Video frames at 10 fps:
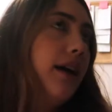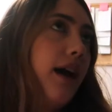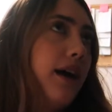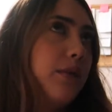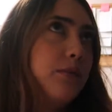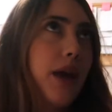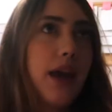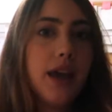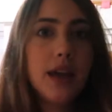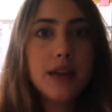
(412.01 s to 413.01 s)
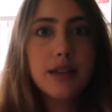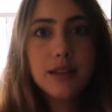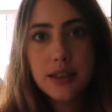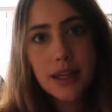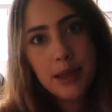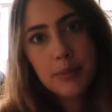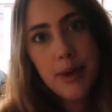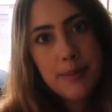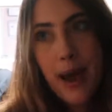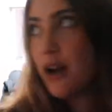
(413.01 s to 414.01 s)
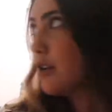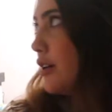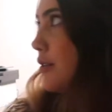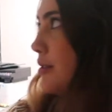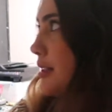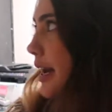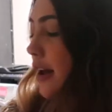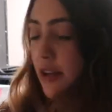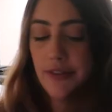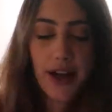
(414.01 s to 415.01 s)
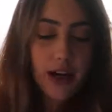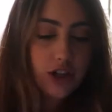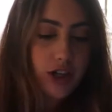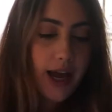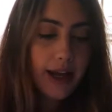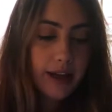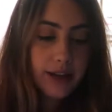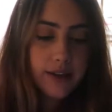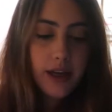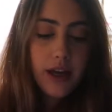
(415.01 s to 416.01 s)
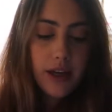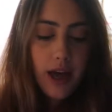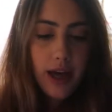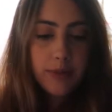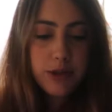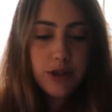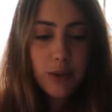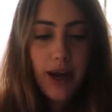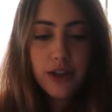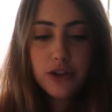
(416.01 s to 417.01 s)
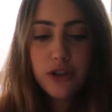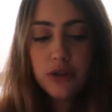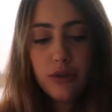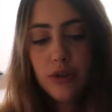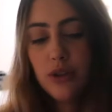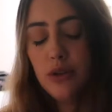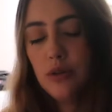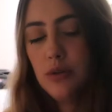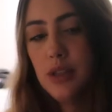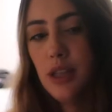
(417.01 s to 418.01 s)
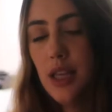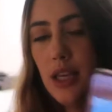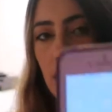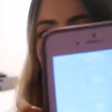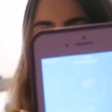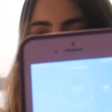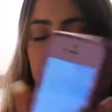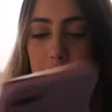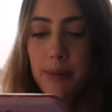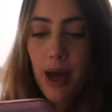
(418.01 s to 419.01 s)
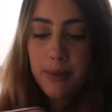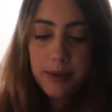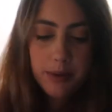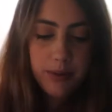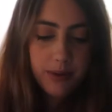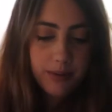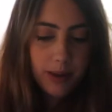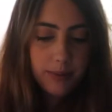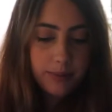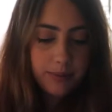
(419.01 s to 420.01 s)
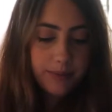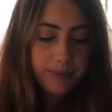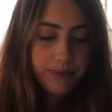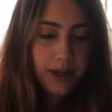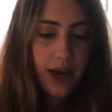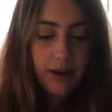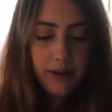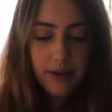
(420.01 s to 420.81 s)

um, and keep my macros and all of that in check. Um, so I do use the Lifesum app Let me put my, yeah,